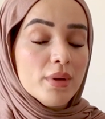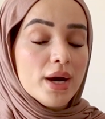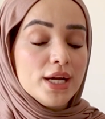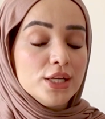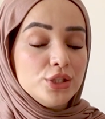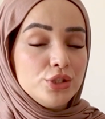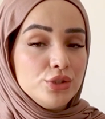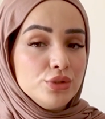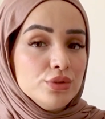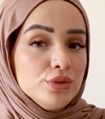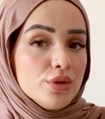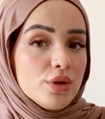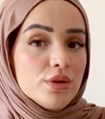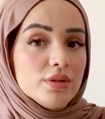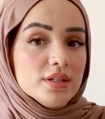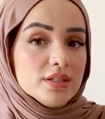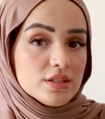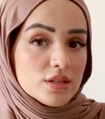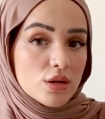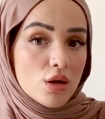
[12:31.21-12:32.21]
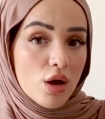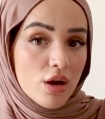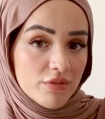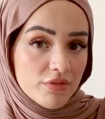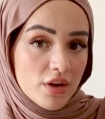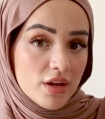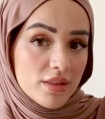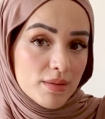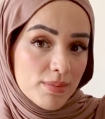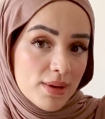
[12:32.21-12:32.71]
but I do know there's a lot
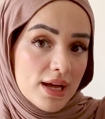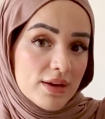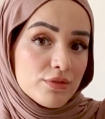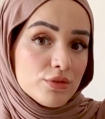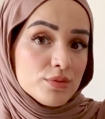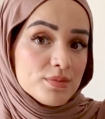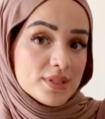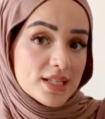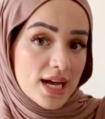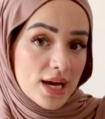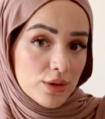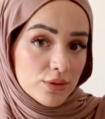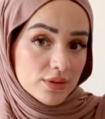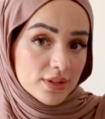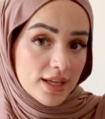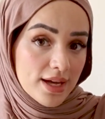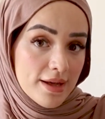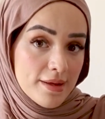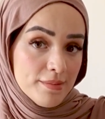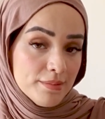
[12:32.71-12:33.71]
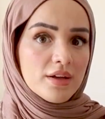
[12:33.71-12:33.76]
of other platforms out there.